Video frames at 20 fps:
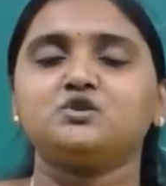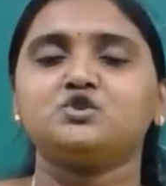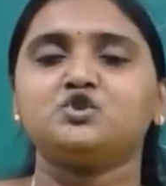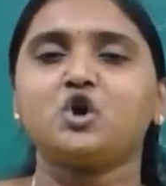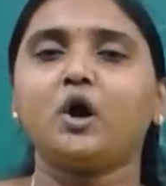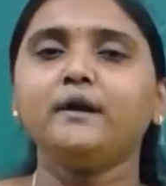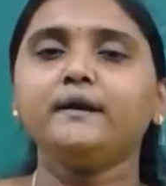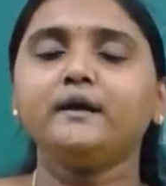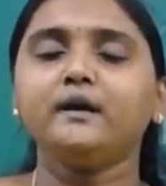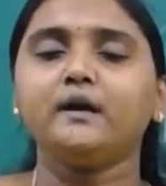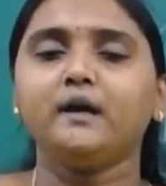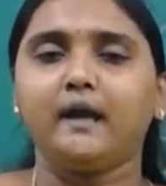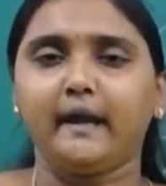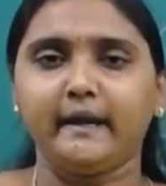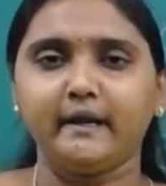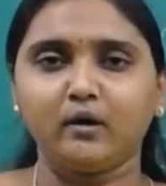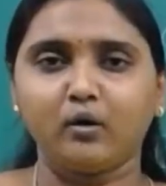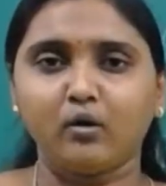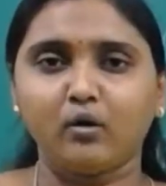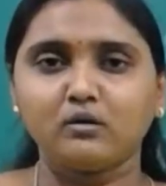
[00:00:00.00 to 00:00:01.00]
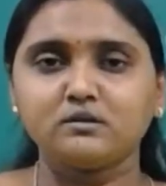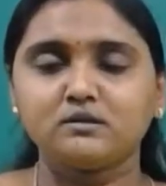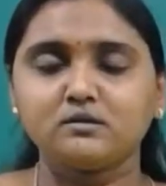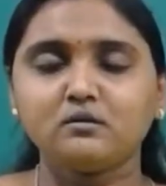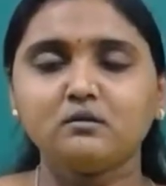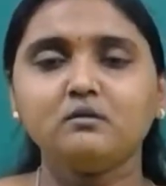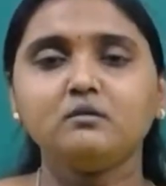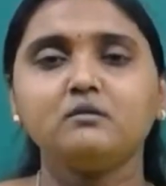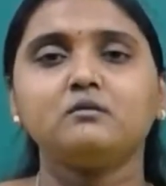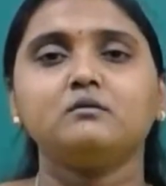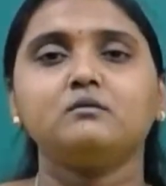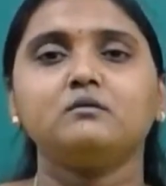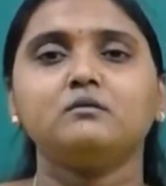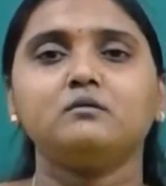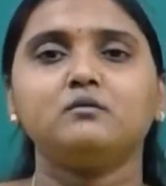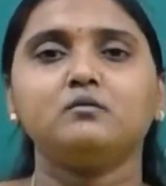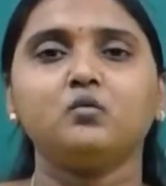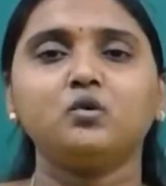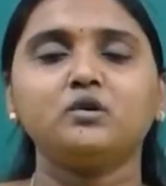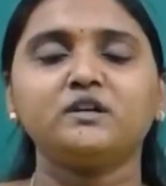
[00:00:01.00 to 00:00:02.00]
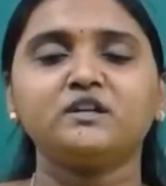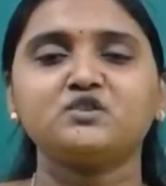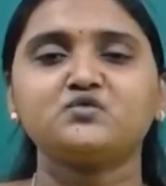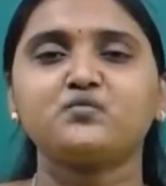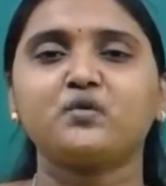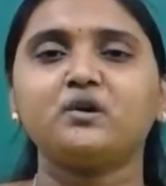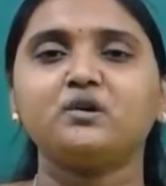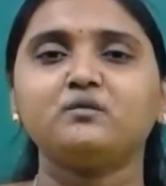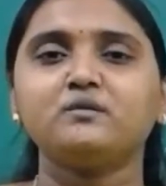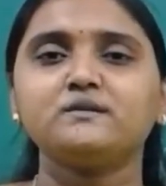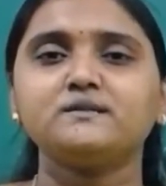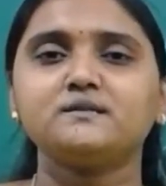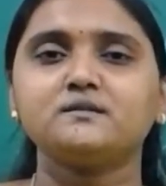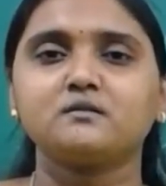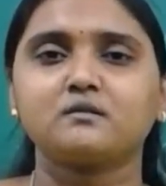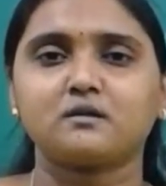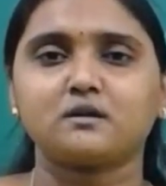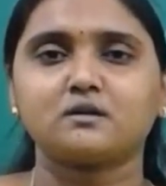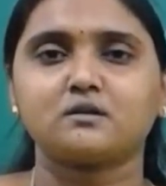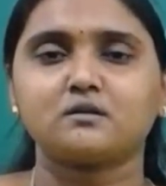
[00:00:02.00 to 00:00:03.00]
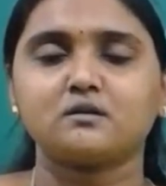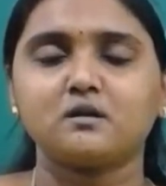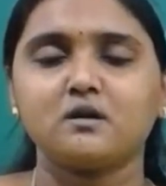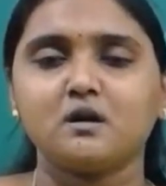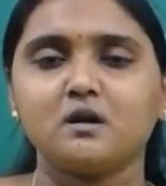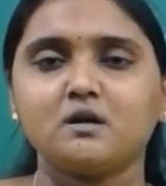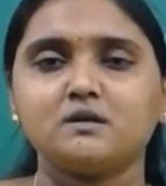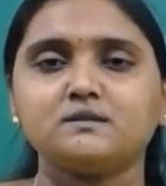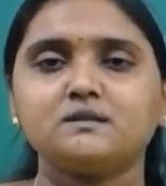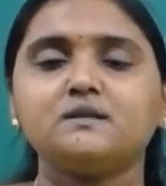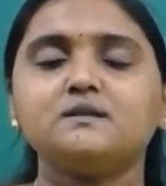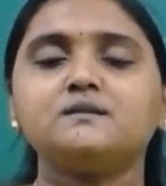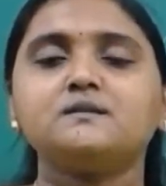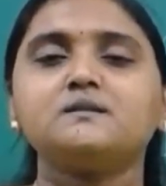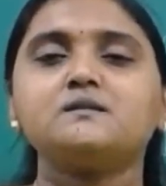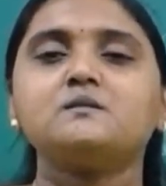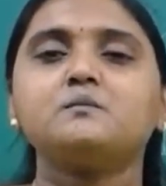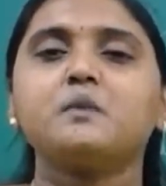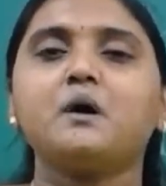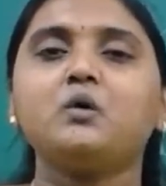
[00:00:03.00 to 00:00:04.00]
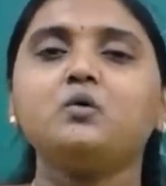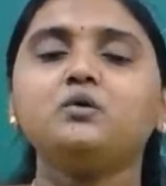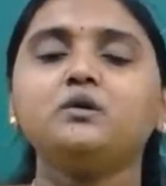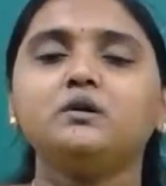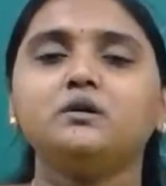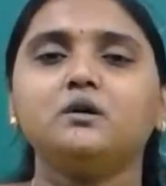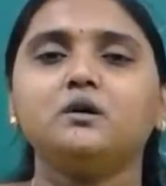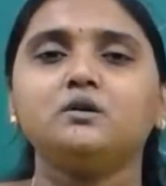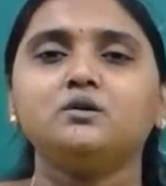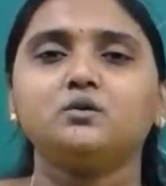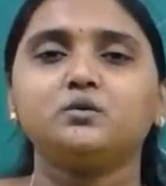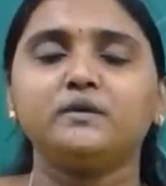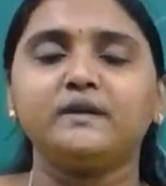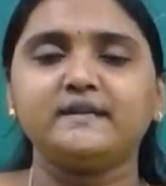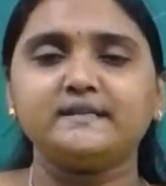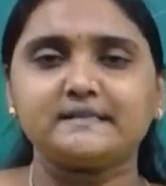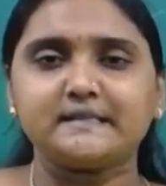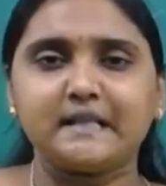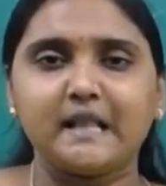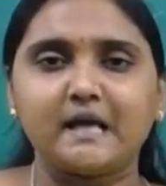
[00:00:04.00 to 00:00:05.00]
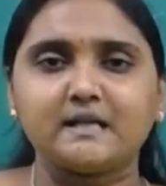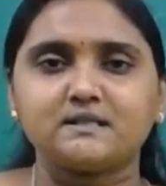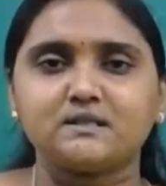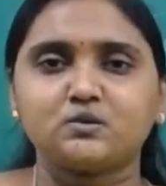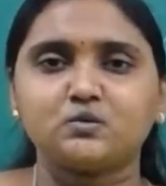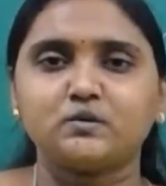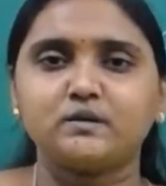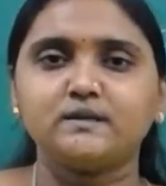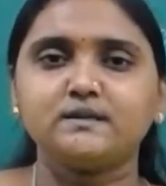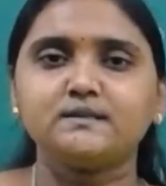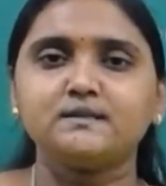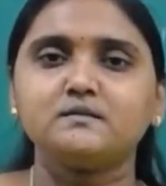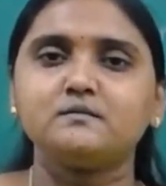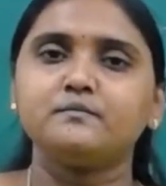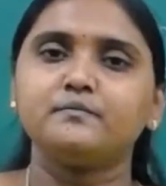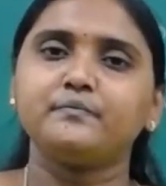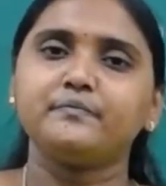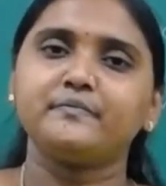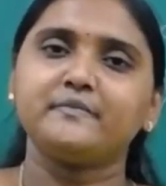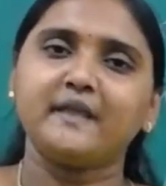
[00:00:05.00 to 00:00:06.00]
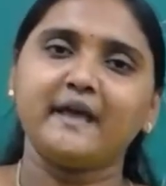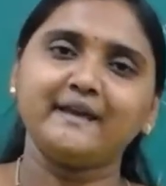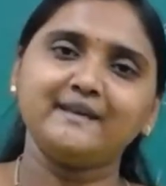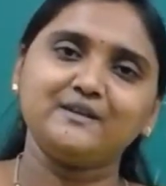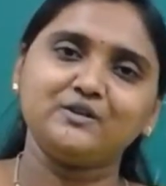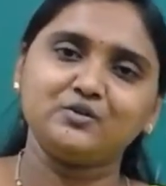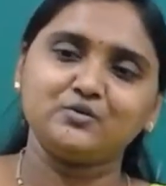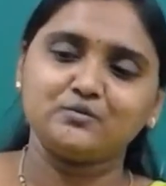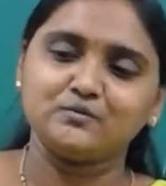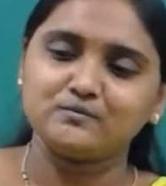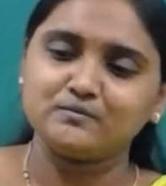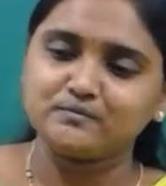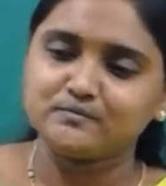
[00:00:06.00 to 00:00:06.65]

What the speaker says: short, and also voltage followers circuit. So this is about today's class, students. Thank you.